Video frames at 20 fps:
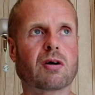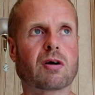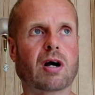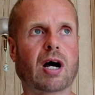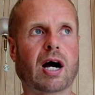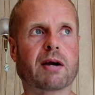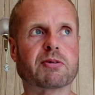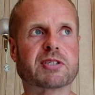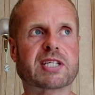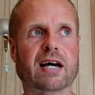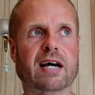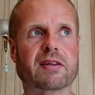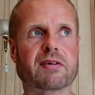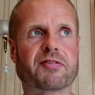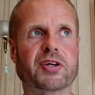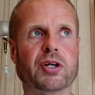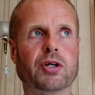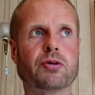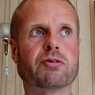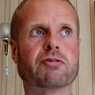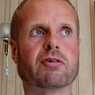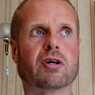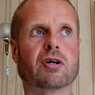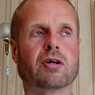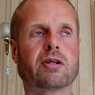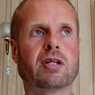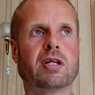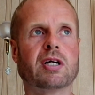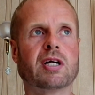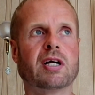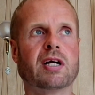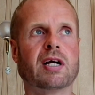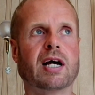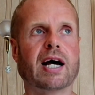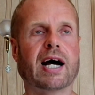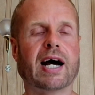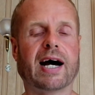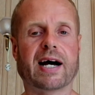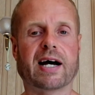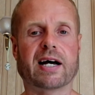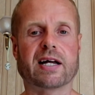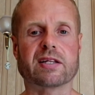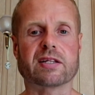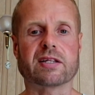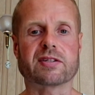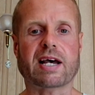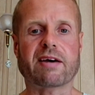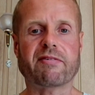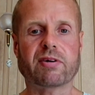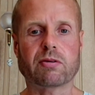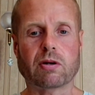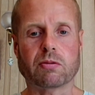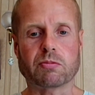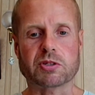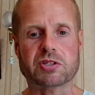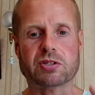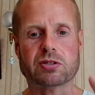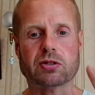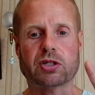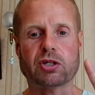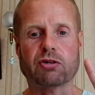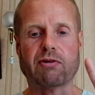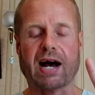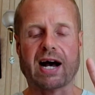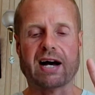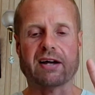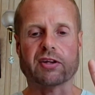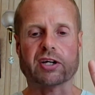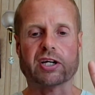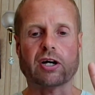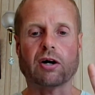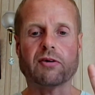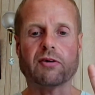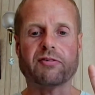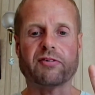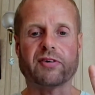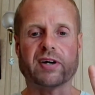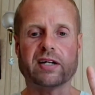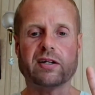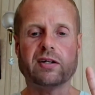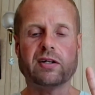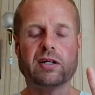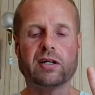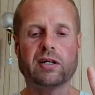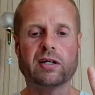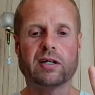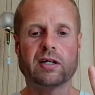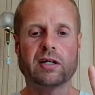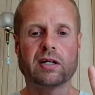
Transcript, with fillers: I was at the funeral, and everyone was stood around the coffin,